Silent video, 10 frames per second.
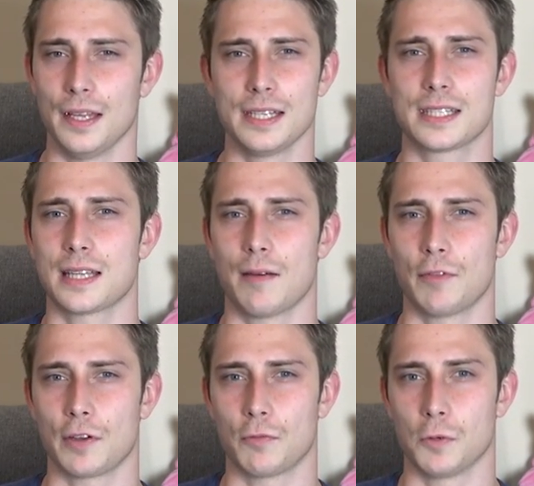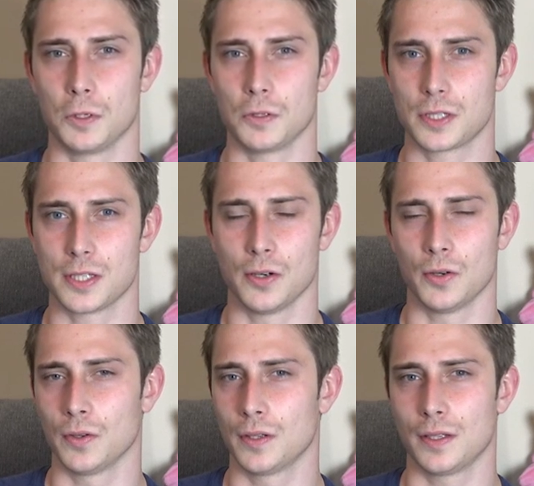is something for you.
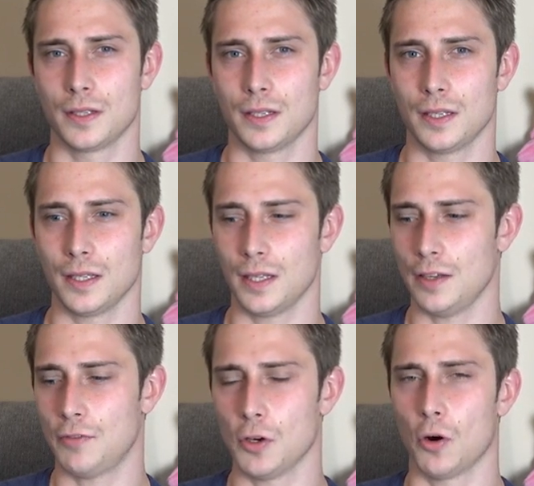So if you